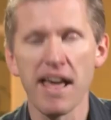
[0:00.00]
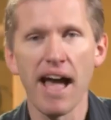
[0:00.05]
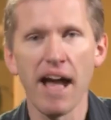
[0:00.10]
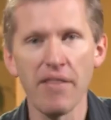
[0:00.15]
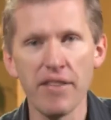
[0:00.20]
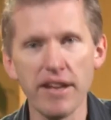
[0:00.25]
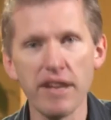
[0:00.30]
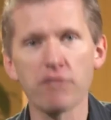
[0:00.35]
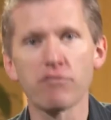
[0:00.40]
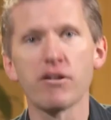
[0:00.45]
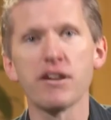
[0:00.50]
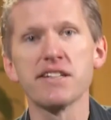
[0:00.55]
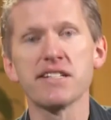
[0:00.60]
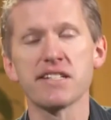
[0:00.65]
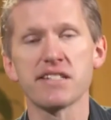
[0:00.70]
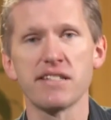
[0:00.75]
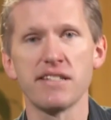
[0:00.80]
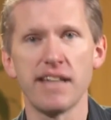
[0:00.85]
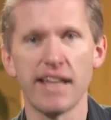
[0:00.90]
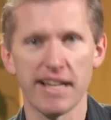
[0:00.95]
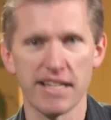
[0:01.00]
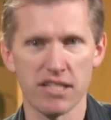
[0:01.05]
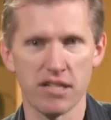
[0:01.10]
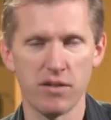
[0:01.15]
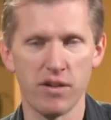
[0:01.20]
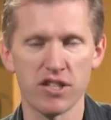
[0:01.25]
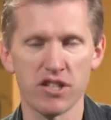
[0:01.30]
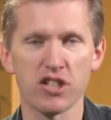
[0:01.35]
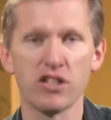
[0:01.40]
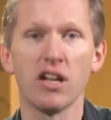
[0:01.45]
And then it raises the next
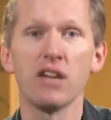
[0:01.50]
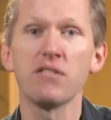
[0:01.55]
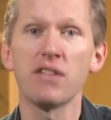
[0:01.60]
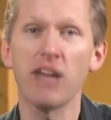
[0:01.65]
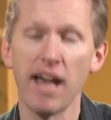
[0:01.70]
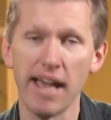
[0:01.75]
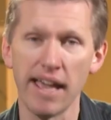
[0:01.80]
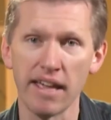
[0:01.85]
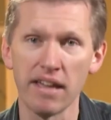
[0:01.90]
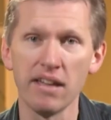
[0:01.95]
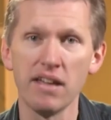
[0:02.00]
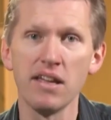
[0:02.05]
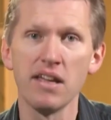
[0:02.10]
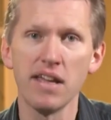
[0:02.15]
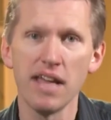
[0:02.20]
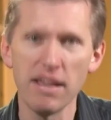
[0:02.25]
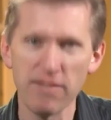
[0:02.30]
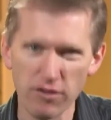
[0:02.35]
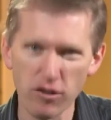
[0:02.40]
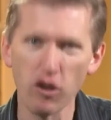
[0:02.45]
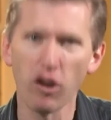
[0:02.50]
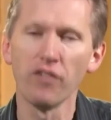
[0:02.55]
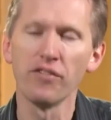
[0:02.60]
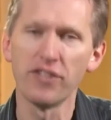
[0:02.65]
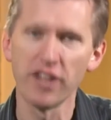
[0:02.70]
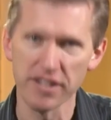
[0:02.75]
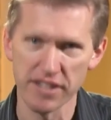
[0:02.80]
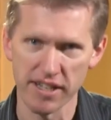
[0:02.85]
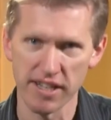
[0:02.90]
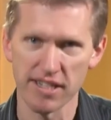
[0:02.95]
question okay, if
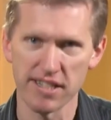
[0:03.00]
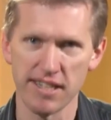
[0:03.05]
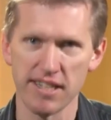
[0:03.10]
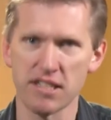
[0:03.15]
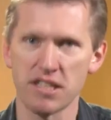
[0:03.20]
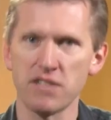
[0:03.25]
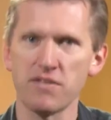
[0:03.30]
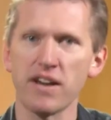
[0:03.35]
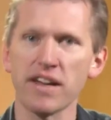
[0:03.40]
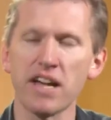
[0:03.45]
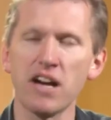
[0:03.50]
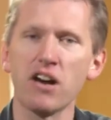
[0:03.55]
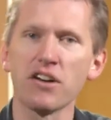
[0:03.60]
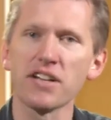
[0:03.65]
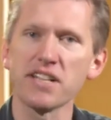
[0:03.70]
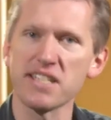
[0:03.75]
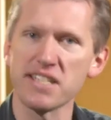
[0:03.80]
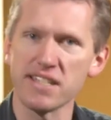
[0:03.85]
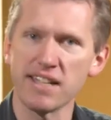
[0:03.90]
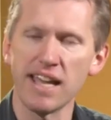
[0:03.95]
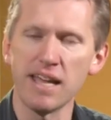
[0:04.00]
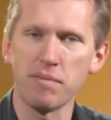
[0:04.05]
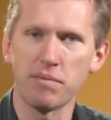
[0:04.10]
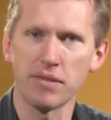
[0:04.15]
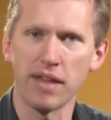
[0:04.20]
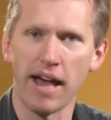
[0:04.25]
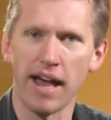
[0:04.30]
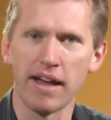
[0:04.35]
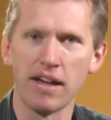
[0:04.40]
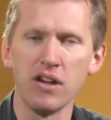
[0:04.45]
God does exist, if I can't
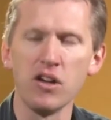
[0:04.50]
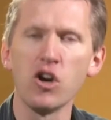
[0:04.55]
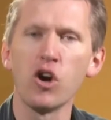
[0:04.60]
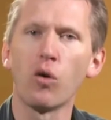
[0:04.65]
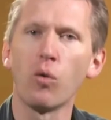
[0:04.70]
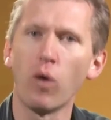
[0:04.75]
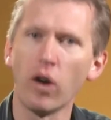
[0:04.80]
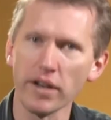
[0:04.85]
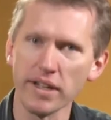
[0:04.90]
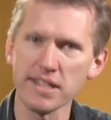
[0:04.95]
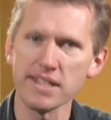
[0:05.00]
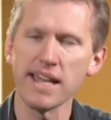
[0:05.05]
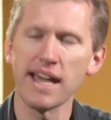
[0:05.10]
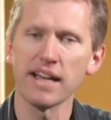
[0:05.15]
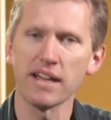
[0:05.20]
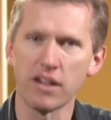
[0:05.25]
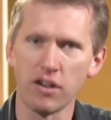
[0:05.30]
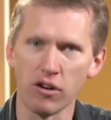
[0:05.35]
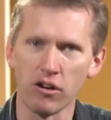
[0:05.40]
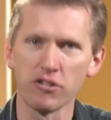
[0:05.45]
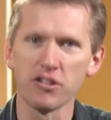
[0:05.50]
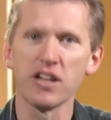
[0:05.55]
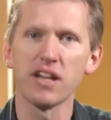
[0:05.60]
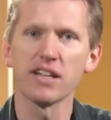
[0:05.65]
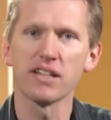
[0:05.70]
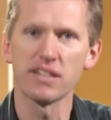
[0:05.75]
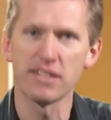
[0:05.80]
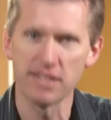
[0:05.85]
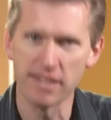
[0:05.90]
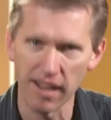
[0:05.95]
escape that, what has that God
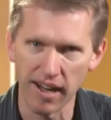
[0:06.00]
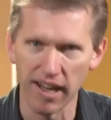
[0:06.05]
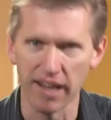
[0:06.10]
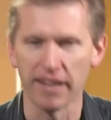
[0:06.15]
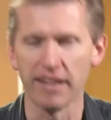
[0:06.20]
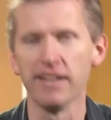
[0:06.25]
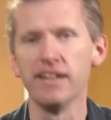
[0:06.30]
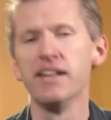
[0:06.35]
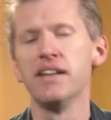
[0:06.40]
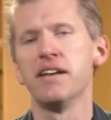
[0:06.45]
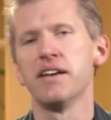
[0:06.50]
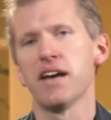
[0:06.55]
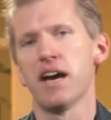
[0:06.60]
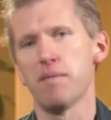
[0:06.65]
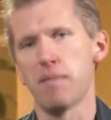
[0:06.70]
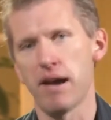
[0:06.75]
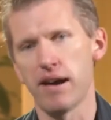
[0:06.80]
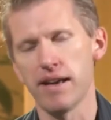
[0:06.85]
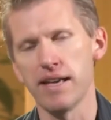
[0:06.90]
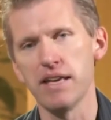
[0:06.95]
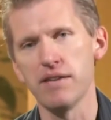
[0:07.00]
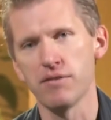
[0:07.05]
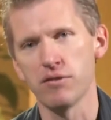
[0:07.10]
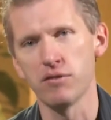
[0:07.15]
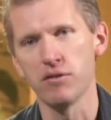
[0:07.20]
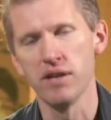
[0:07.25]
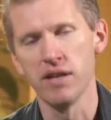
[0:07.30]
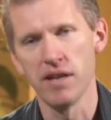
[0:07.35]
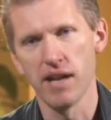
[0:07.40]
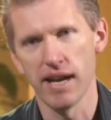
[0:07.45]
done about
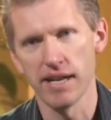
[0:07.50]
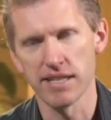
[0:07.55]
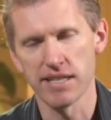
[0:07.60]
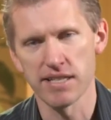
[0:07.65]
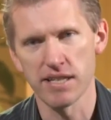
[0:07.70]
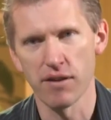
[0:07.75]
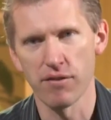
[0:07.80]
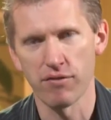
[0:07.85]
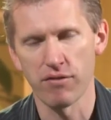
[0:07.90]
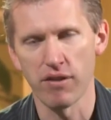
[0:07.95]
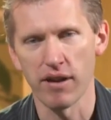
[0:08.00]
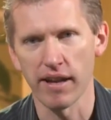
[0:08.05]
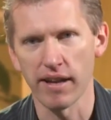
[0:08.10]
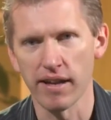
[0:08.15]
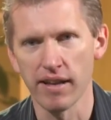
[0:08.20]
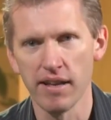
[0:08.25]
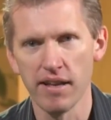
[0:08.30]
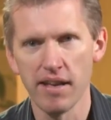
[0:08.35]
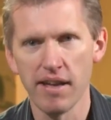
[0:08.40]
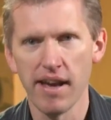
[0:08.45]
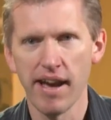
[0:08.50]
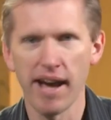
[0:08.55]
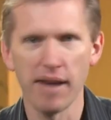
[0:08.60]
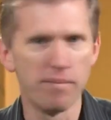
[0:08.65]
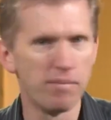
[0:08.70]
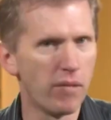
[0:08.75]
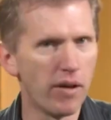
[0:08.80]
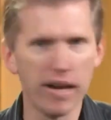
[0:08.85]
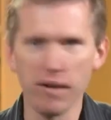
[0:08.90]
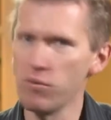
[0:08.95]
evil and suffering?
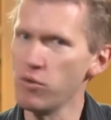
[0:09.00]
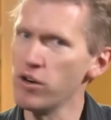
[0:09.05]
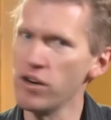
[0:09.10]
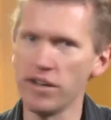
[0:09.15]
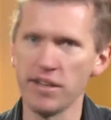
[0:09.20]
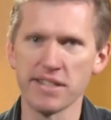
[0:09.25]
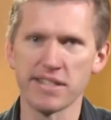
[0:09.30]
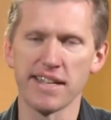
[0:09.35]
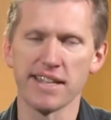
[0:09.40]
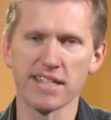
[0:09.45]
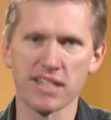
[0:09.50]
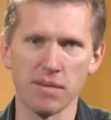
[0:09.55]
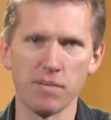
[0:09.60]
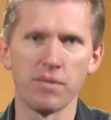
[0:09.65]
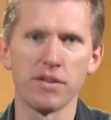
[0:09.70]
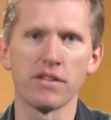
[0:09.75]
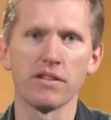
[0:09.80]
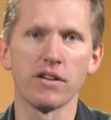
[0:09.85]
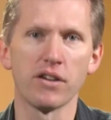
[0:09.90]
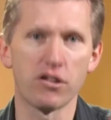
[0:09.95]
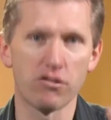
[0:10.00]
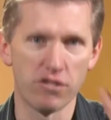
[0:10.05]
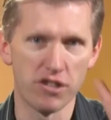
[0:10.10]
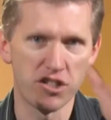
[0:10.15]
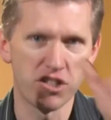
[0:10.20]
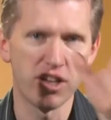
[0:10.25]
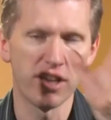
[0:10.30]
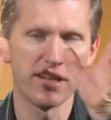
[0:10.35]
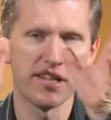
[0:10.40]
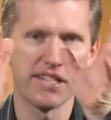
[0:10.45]
And my word is that something that
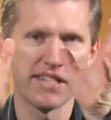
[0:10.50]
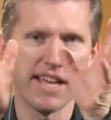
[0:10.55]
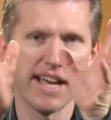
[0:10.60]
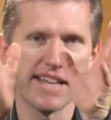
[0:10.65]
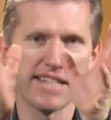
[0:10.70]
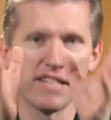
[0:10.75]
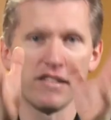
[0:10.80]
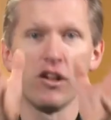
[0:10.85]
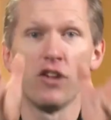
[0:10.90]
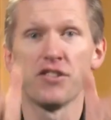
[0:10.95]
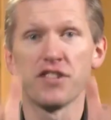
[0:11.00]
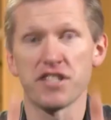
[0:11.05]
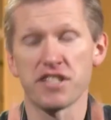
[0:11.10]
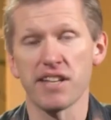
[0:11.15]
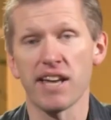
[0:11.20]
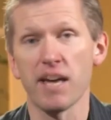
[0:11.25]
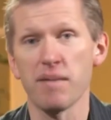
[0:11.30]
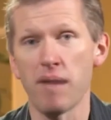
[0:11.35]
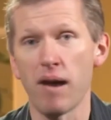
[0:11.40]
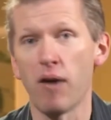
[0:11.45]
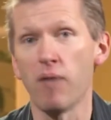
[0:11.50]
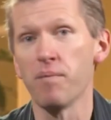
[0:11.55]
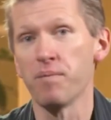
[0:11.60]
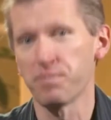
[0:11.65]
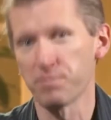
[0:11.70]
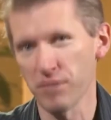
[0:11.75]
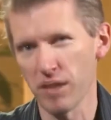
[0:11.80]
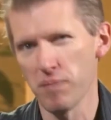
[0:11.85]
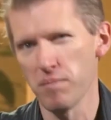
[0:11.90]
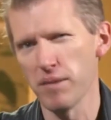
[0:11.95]
Christianity has a lot to say about.
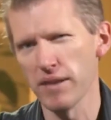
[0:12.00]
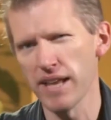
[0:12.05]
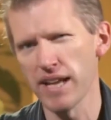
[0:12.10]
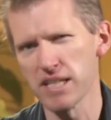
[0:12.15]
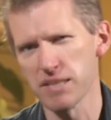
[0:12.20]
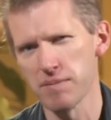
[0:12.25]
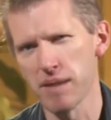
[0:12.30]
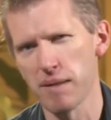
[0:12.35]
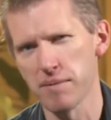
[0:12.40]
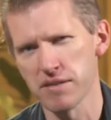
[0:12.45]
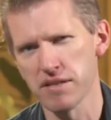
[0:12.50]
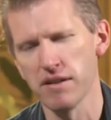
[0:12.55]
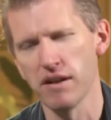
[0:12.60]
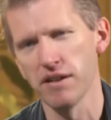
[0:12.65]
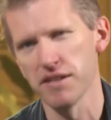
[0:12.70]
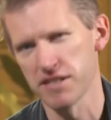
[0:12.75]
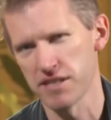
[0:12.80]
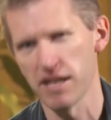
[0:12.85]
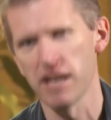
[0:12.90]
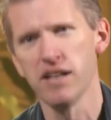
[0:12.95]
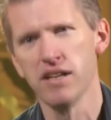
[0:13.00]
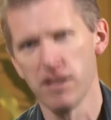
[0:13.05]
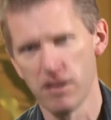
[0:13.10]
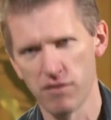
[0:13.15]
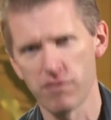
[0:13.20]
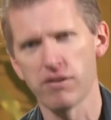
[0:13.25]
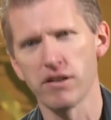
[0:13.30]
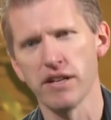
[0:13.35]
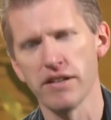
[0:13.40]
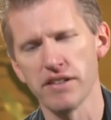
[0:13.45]
But that's perhaps an answer
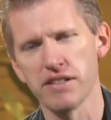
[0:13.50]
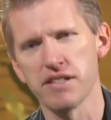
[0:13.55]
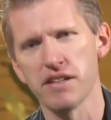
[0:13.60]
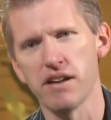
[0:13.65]
for another